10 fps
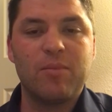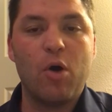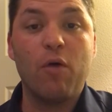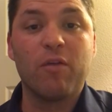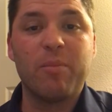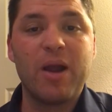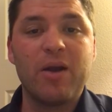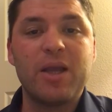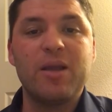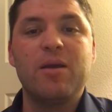
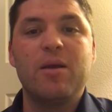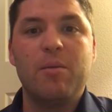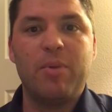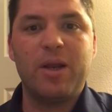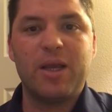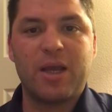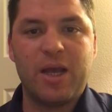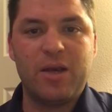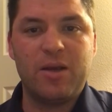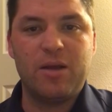overbearing, but it
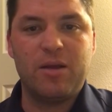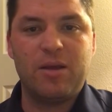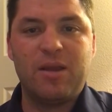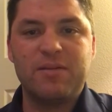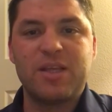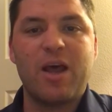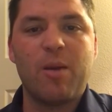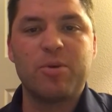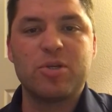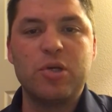kind of gives that
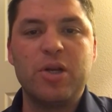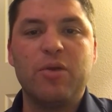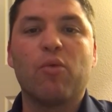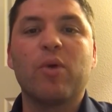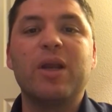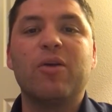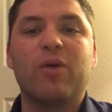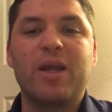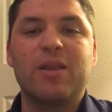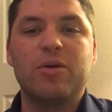opportunity to
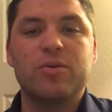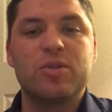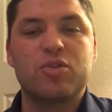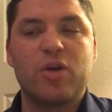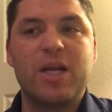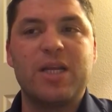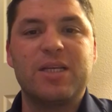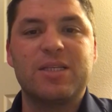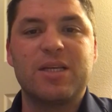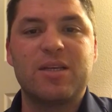reiterate those
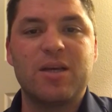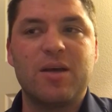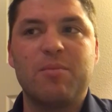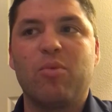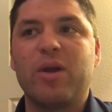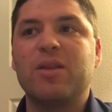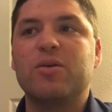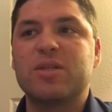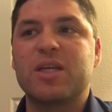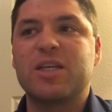trainings and to bring
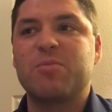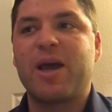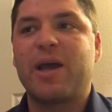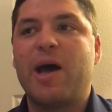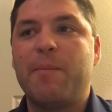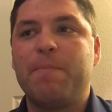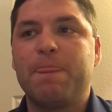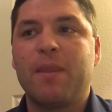those things back up.